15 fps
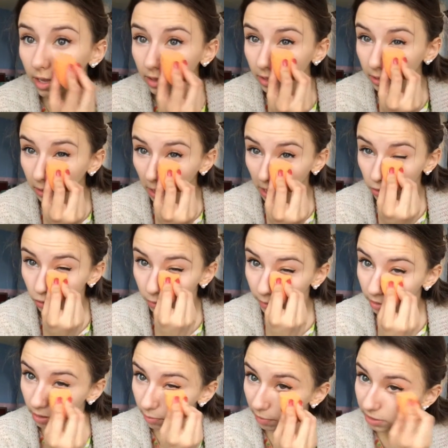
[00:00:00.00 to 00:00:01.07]
than the actual
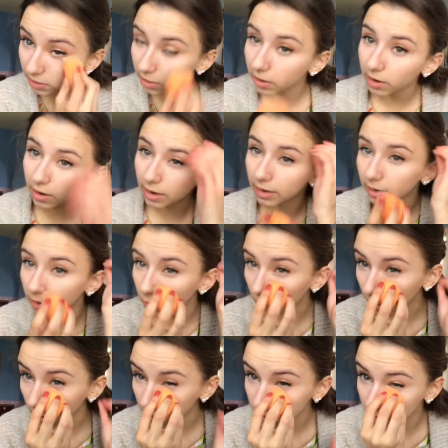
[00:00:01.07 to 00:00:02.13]
beauty blender and it
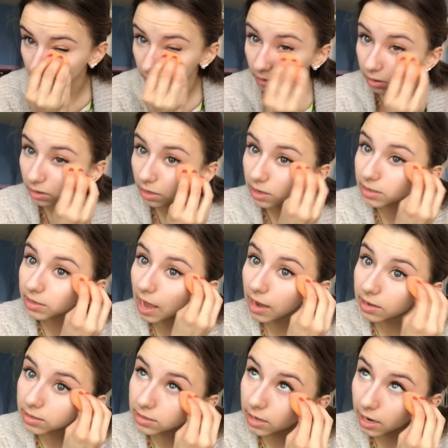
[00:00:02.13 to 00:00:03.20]
works the
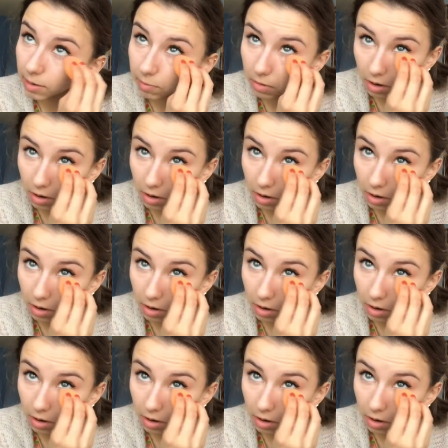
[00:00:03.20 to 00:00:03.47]
exact same.